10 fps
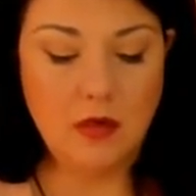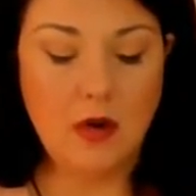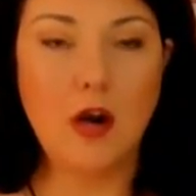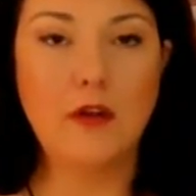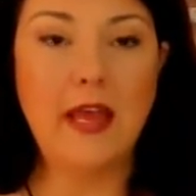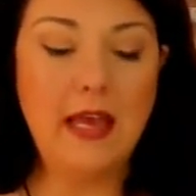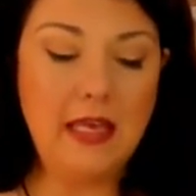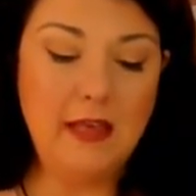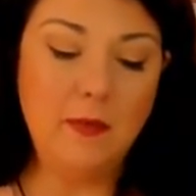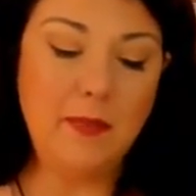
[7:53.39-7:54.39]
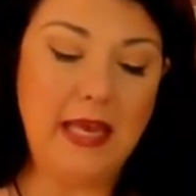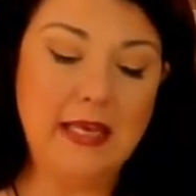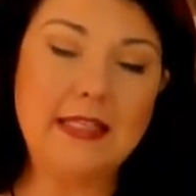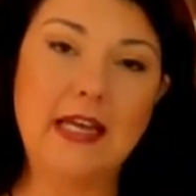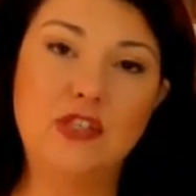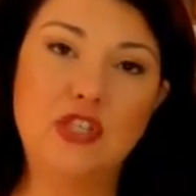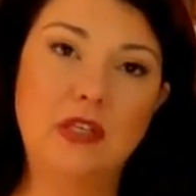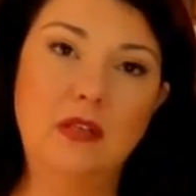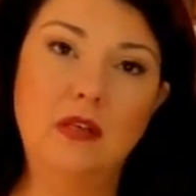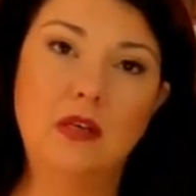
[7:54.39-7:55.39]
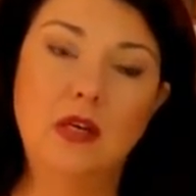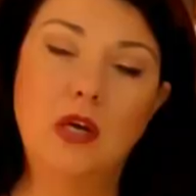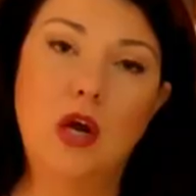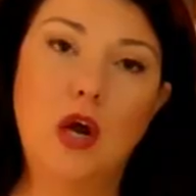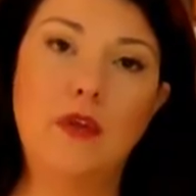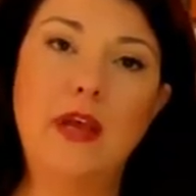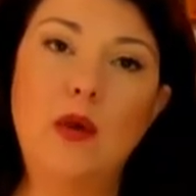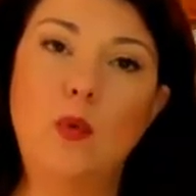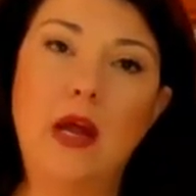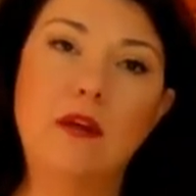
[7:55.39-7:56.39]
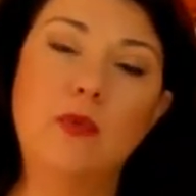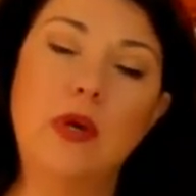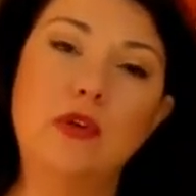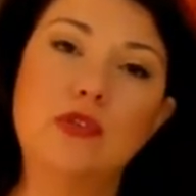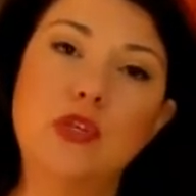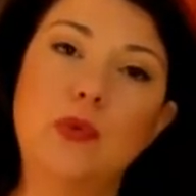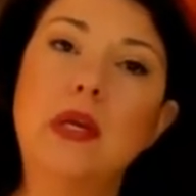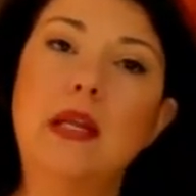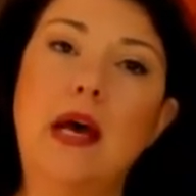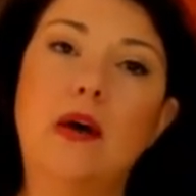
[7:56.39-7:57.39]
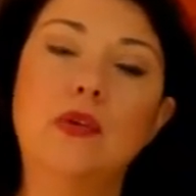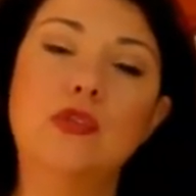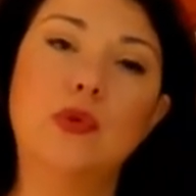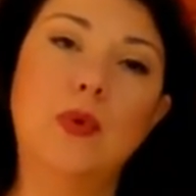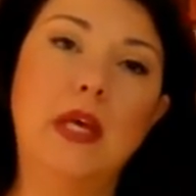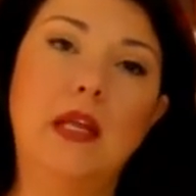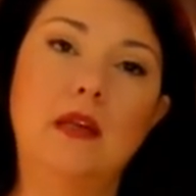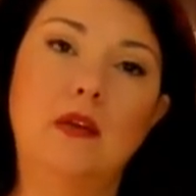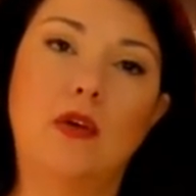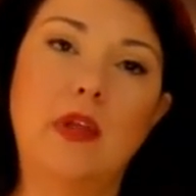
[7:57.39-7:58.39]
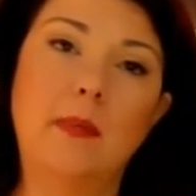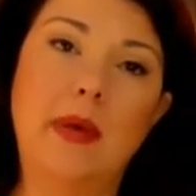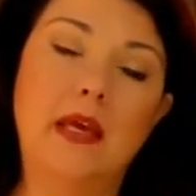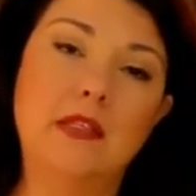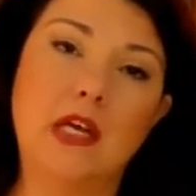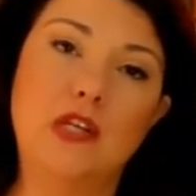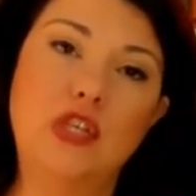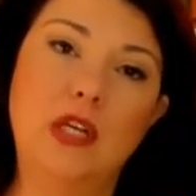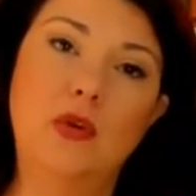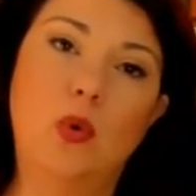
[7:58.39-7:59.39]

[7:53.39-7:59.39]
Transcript: Are they even paying attention? Are they aware of what you're doing and how you're doing it? And are they paying attention?